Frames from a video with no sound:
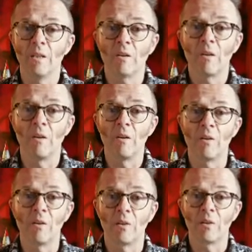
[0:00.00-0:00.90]

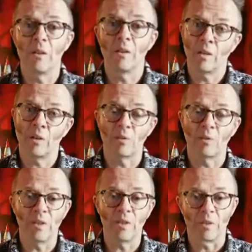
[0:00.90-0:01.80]
Carlisle Cult
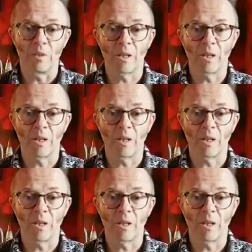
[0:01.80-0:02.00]
Cinema